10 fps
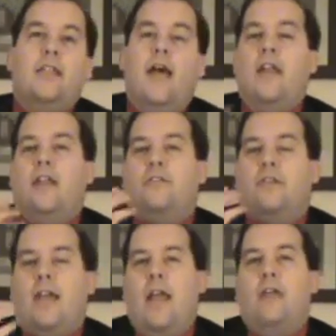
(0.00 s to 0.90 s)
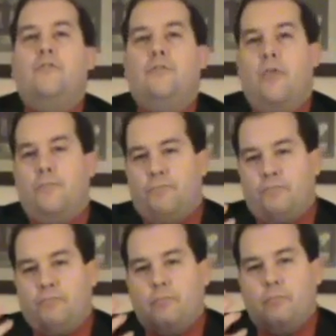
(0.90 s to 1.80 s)
that is an answer.
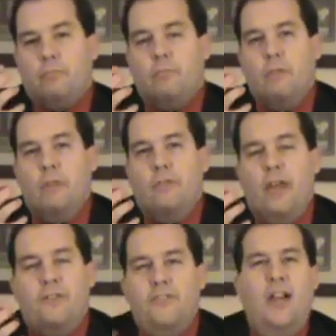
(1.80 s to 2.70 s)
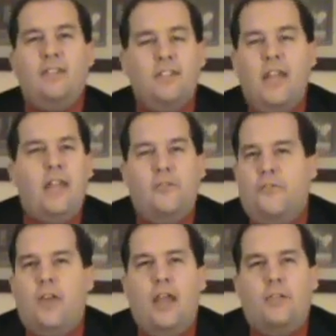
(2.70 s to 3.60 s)
That is not saying
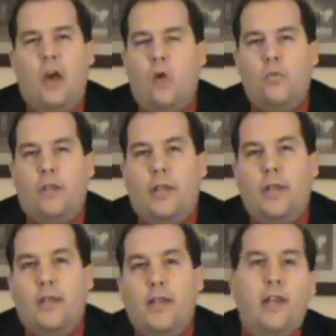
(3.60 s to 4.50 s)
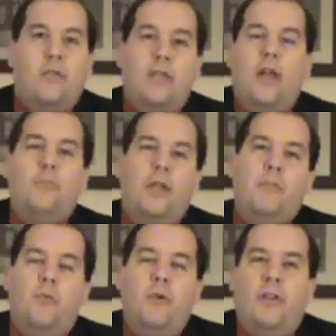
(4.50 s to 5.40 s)
faith only. I know a lot of
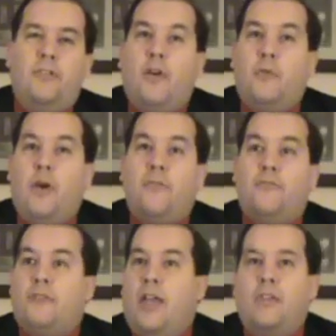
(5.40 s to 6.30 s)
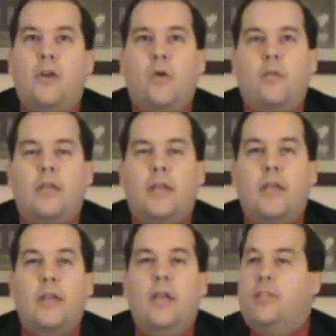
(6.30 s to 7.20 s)
people want to talk about faith only.
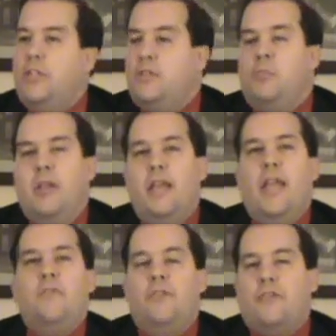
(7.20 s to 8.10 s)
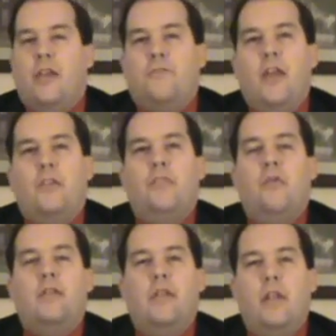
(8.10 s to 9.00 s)
And just believe, just have faith
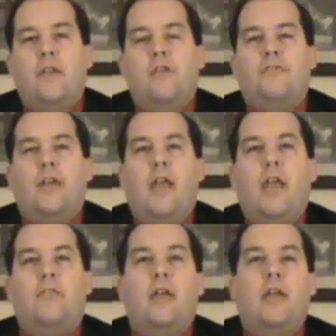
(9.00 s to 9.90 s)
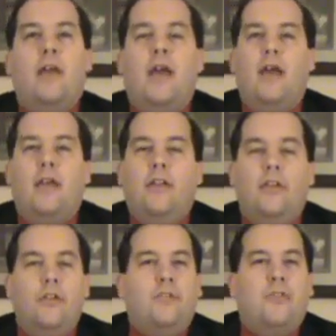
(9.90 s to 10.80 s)
only, and then you're saved and
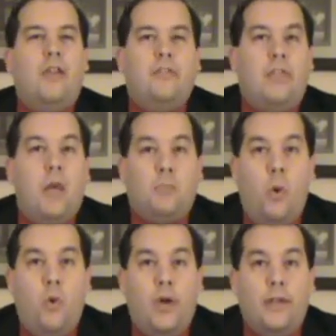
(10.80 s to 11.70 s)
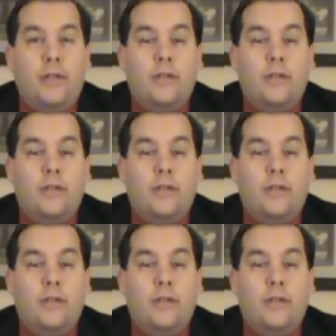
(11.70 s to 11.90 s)
you know you're saved at that point.